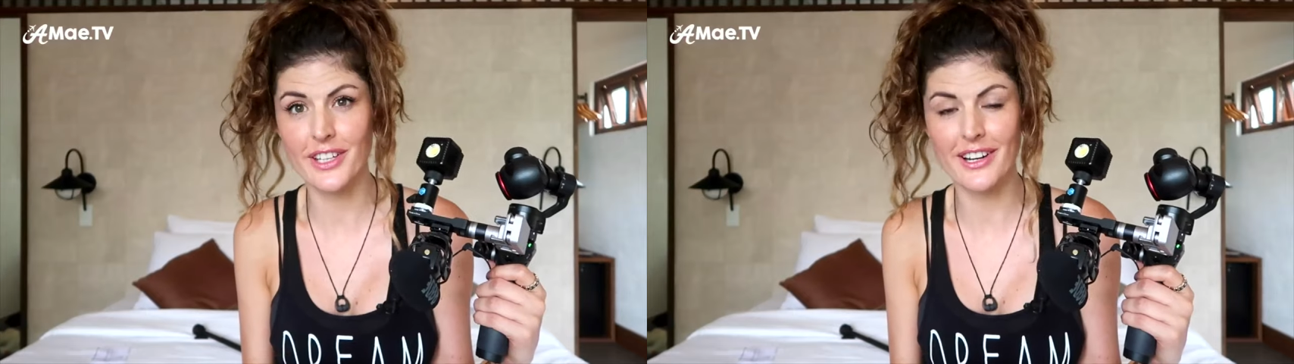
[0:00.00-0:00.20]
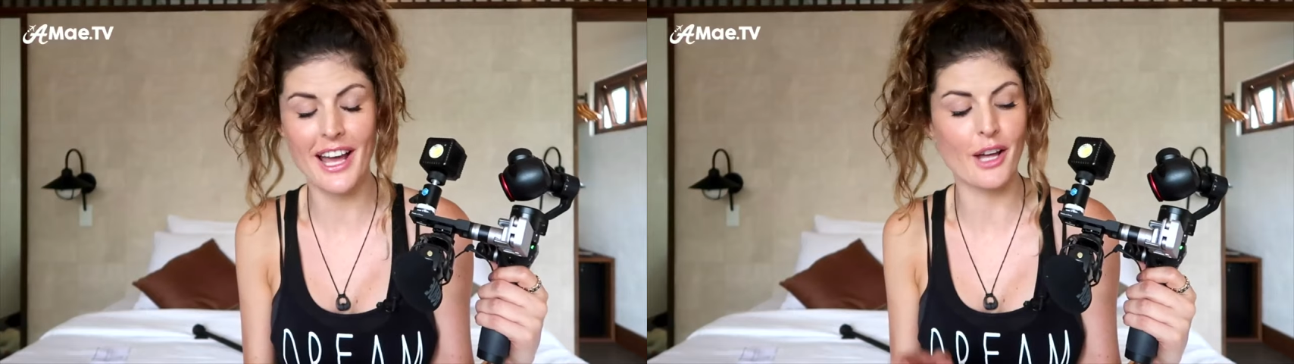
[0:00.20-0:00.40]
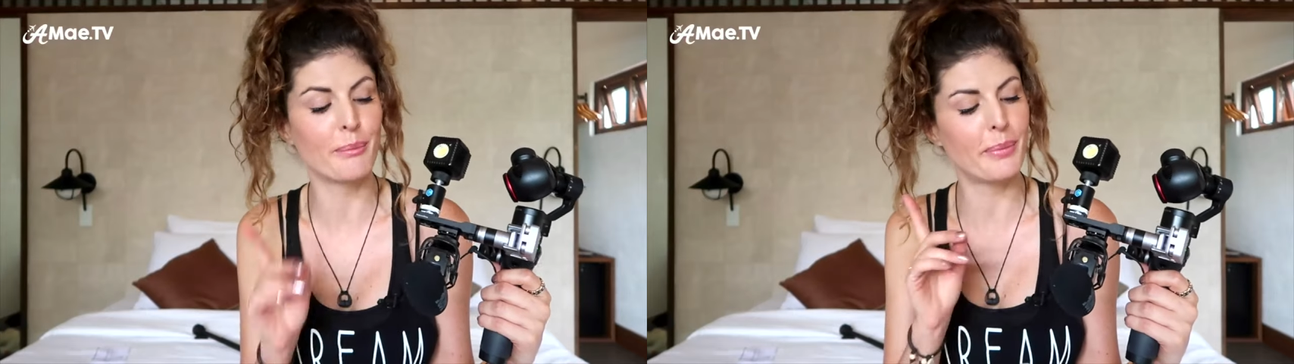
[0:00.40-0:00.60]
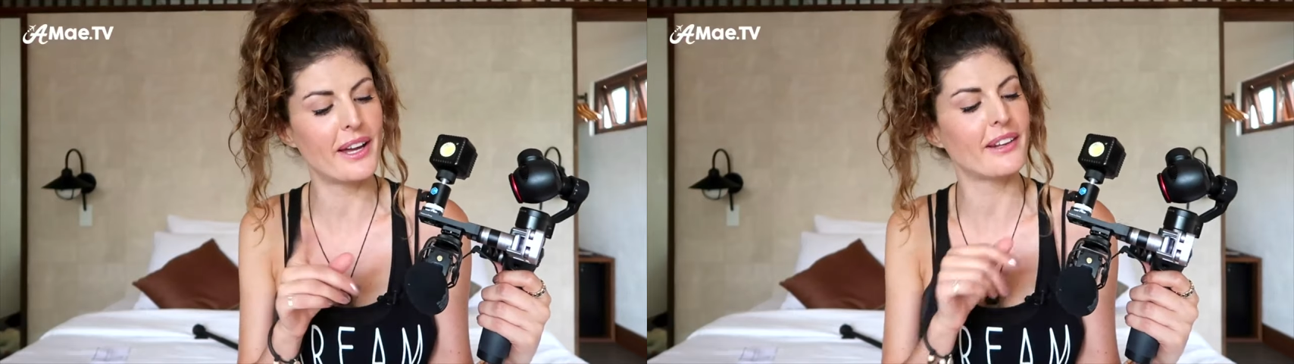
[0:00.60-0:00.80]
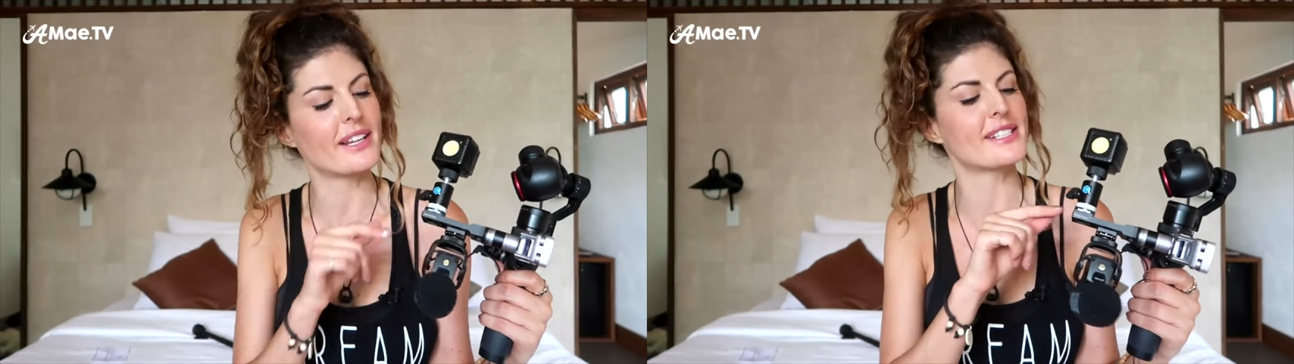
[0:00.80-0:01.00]
figured out,
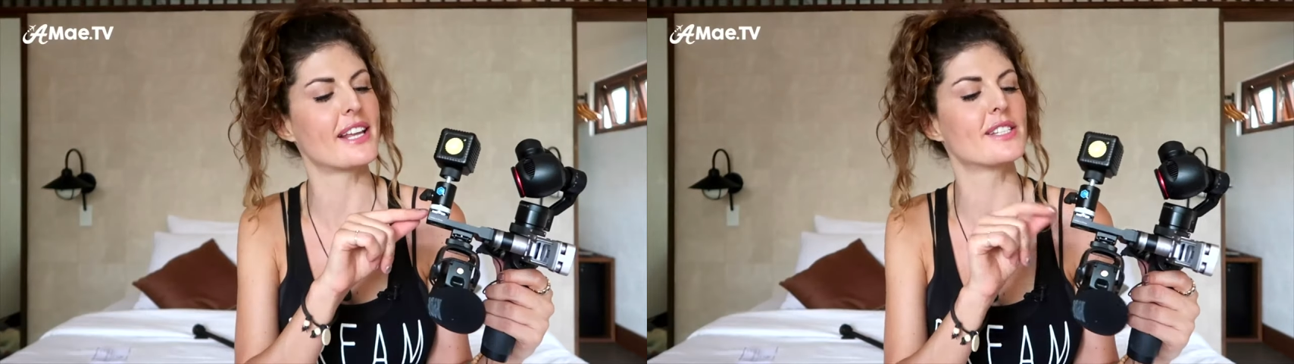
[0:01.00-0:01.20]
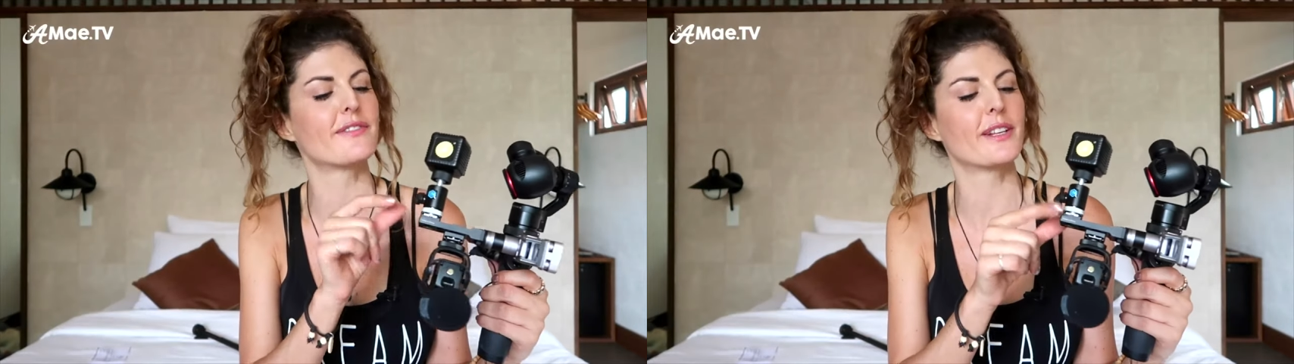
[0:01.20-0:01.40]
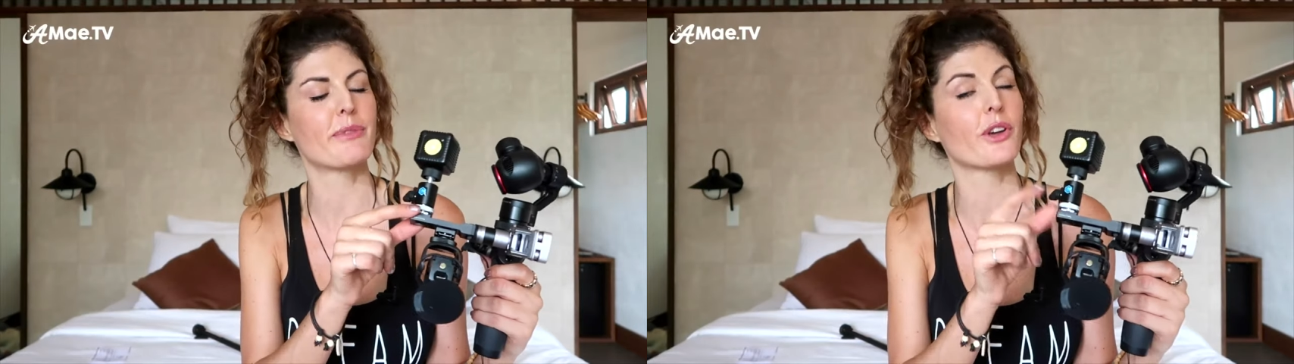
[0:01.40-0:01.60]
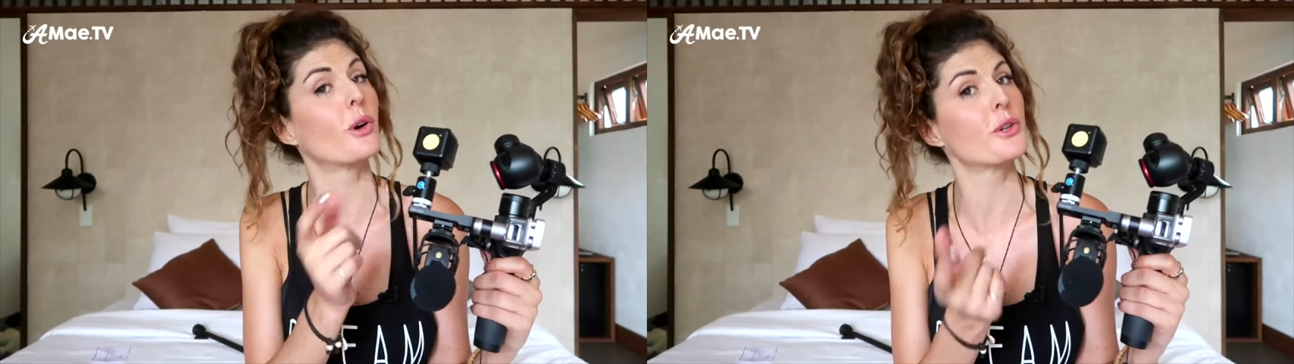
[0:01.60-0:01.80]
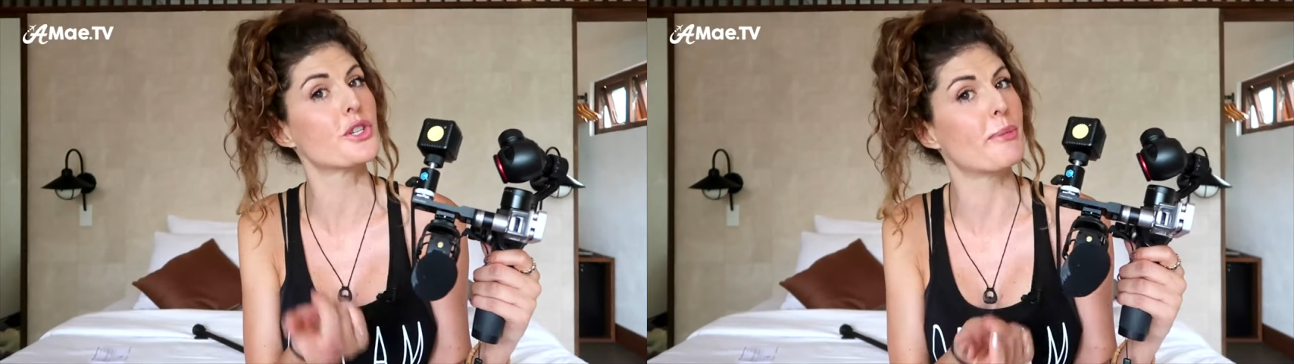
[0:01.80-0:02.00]
but I since flipped the
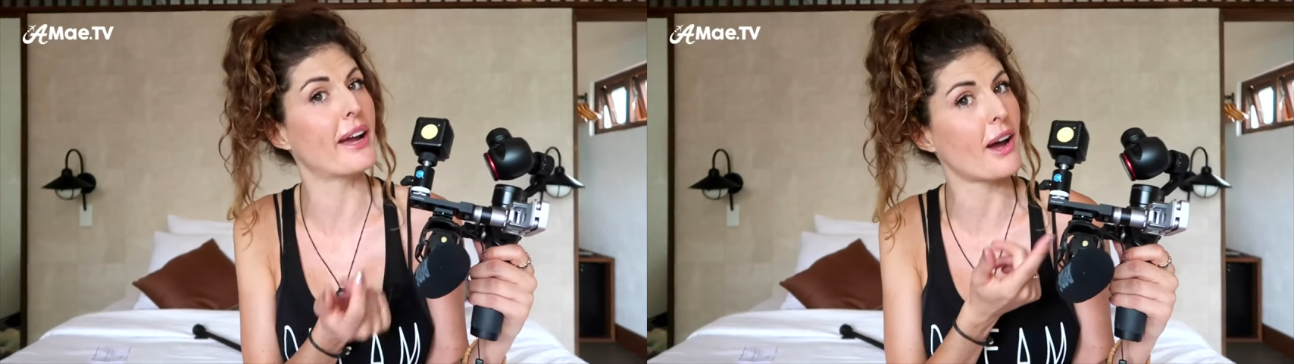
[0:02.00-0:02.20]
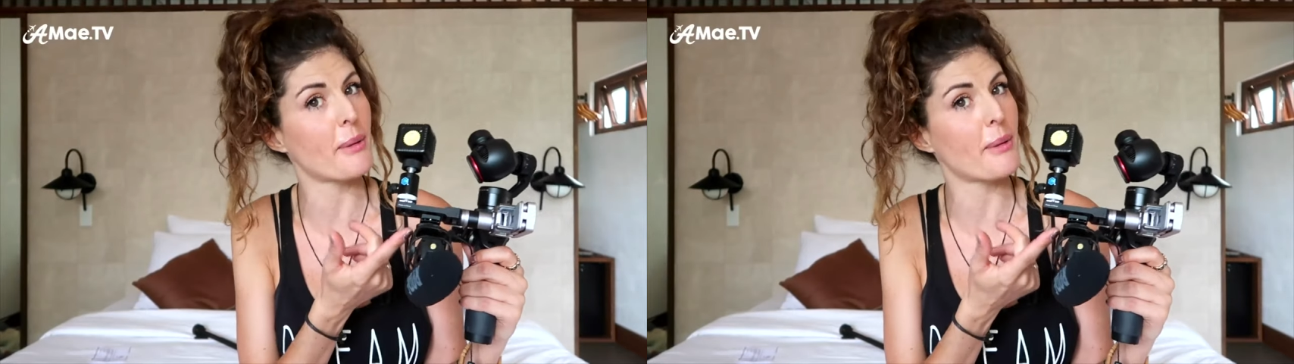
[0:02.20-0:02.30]
cold shoe mic